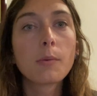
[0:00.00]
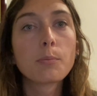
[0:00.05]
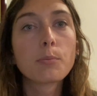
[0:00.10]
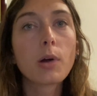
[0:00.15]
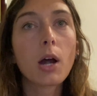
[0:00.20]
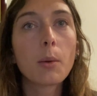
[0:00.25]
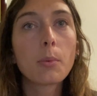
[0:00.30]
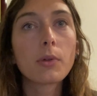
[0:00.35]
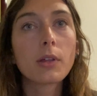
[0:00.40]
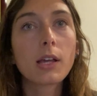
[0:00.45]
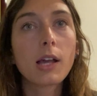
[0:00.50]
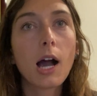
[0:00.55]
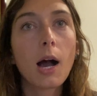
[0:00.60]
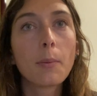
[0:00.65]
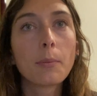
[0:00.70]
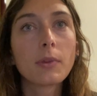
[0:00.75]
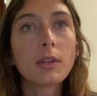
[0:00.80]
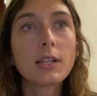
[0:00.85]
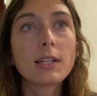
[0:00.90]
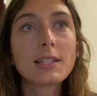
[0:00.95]
probably
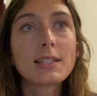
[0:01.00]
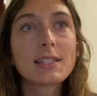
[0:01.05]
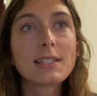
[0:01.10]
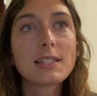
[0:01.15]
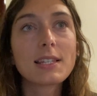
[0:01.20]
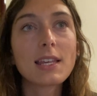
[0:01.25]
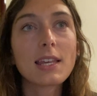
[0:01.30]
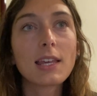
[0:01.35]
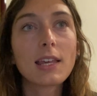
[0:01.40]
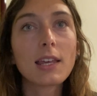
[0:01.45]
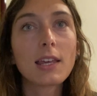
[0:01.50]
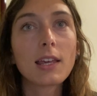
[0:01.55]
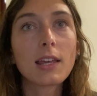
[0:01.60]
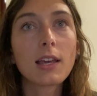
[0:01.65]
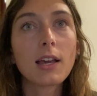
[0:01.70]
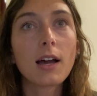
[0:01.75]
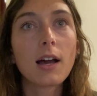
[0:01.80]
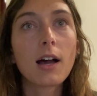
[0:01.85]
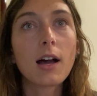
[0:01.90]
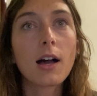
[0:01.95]
commonly see